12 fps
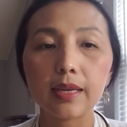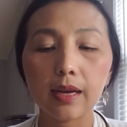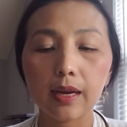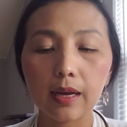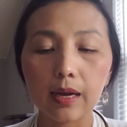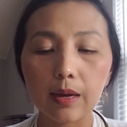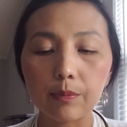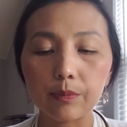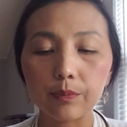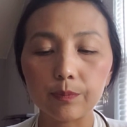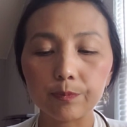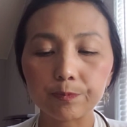
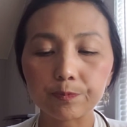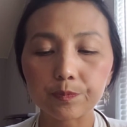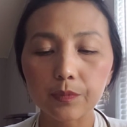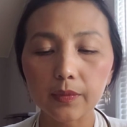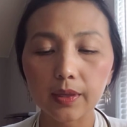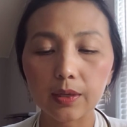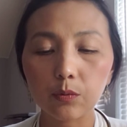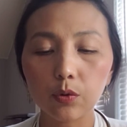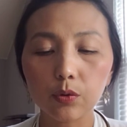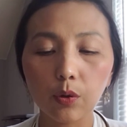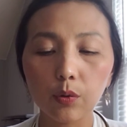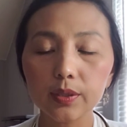And we'll
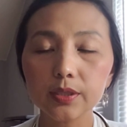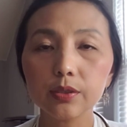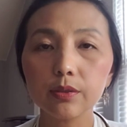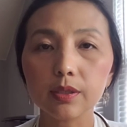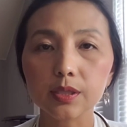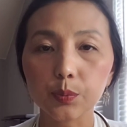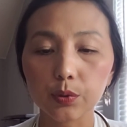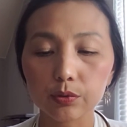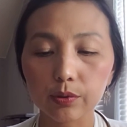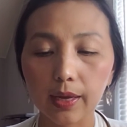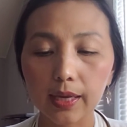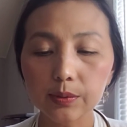go into the
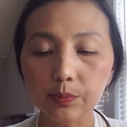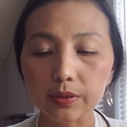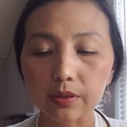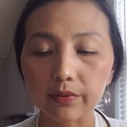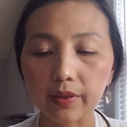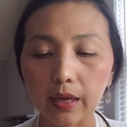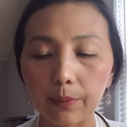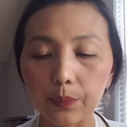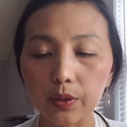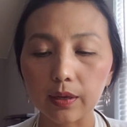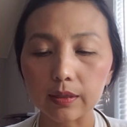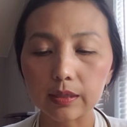spiritual aspect of that,
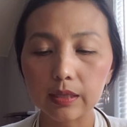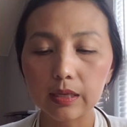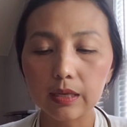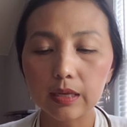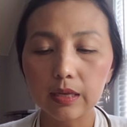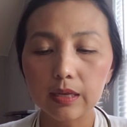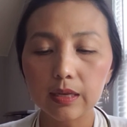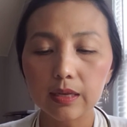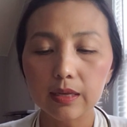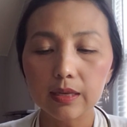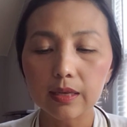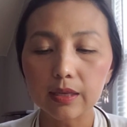but
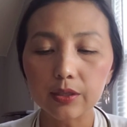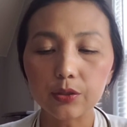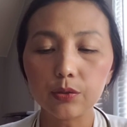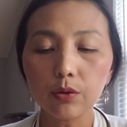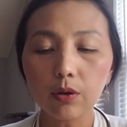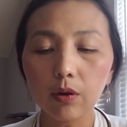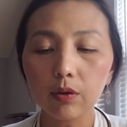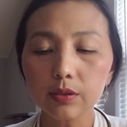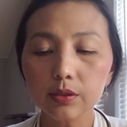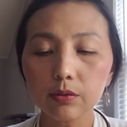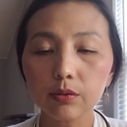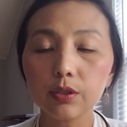you are
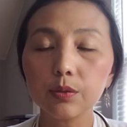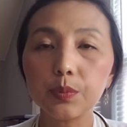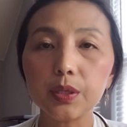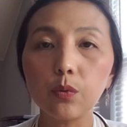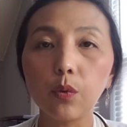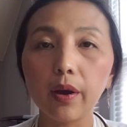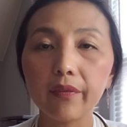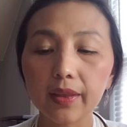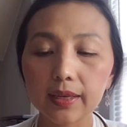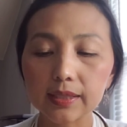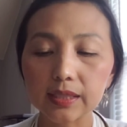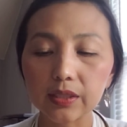also could be one that
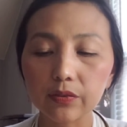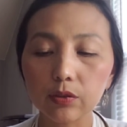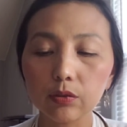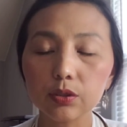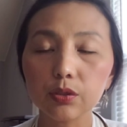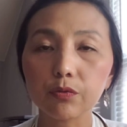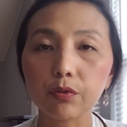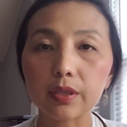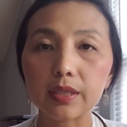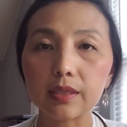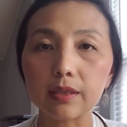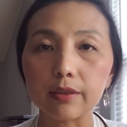is difficult to
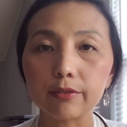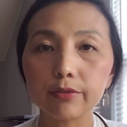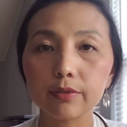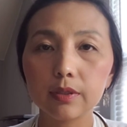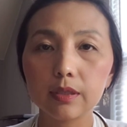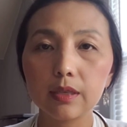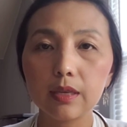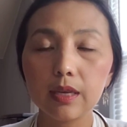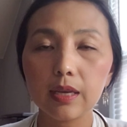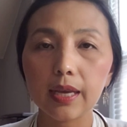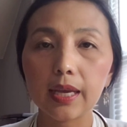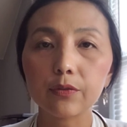forgive,
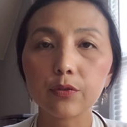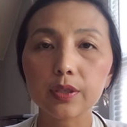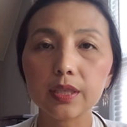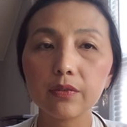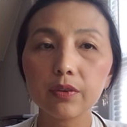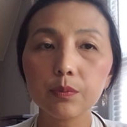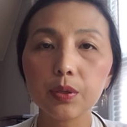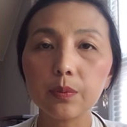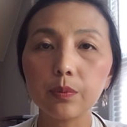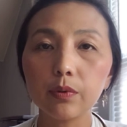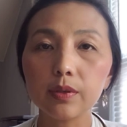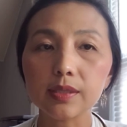and forgiving
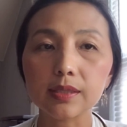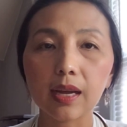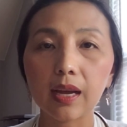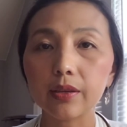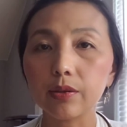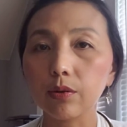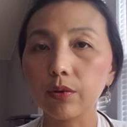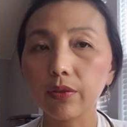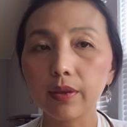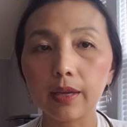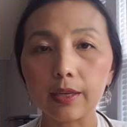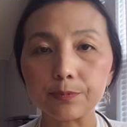people is not your
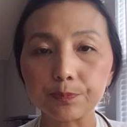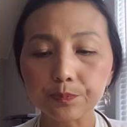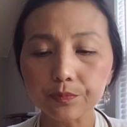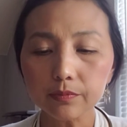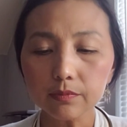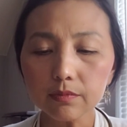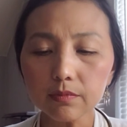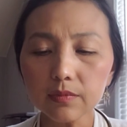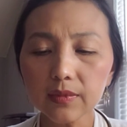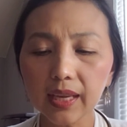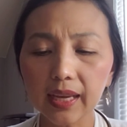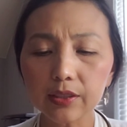thing.
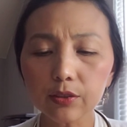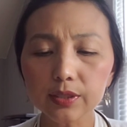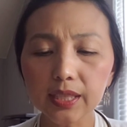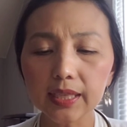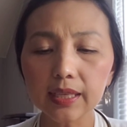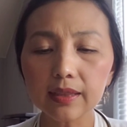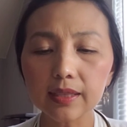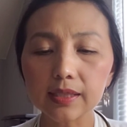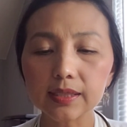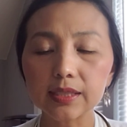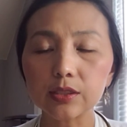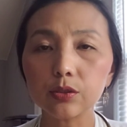And you're taking this
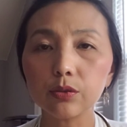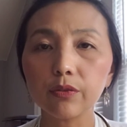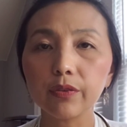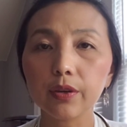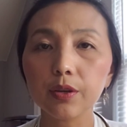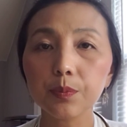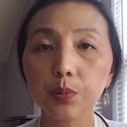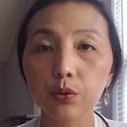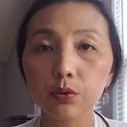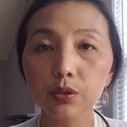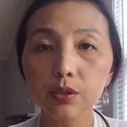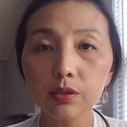into a very
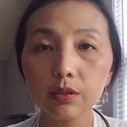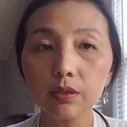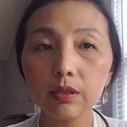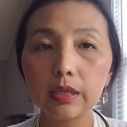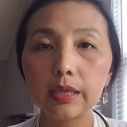personal,